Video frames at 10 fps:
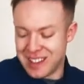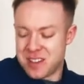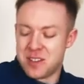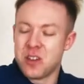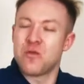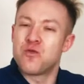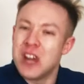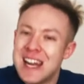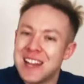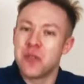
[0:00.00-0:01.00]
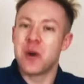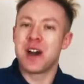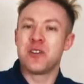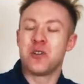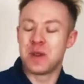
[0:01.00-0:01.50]
It's not really the way
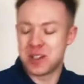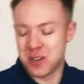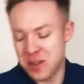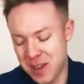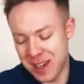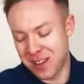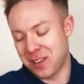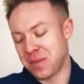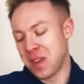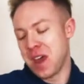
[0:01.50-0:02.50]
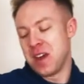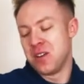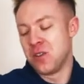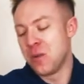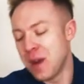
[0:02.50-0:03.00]
I normally do things.
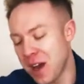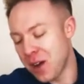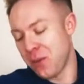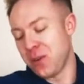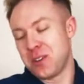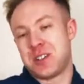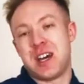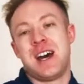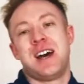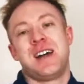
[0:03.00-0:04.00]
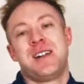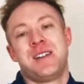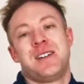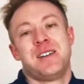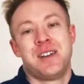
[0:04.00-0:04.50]
Normally I would
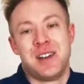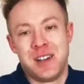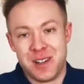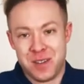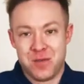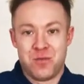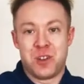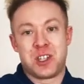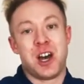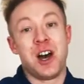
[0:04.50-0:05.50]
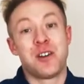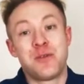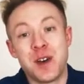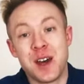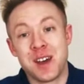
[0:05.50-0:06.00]
retard
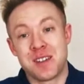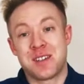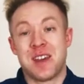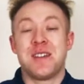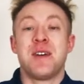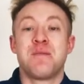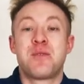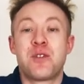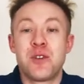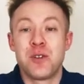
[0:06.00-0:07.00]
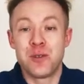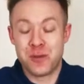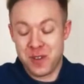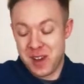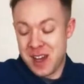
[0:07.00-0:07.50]
first and then
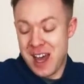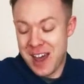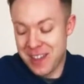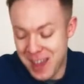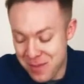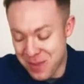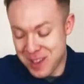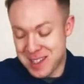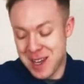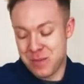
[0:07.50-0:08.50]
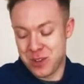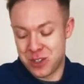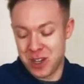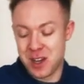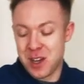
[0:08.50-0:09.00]
prove at the ambient
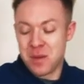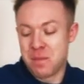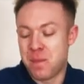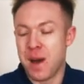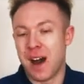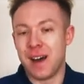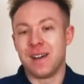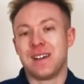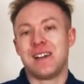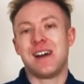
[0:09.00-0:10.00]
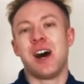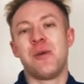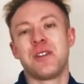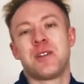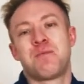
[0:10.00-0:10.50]
temperature, but I
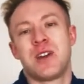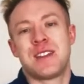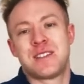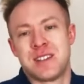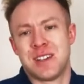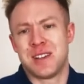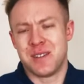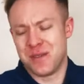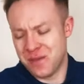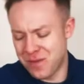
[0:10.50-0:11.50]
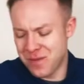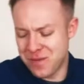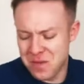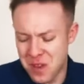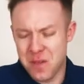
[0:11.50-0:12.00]
want this bread to
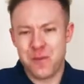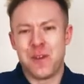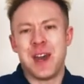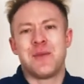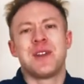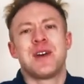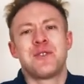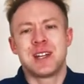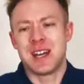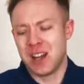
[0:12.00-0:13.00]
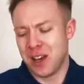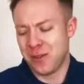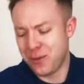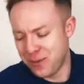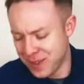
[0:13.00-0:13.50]
fit in with everyday
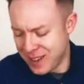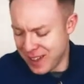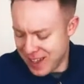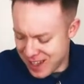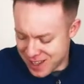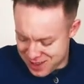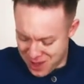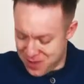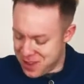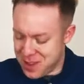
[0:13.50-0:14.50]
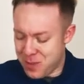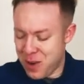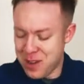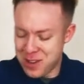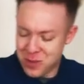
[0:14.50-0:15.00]
life. So this is the
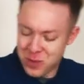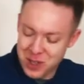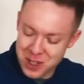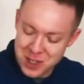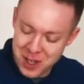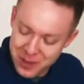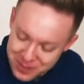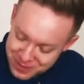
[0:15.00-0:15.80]
process we're going to do.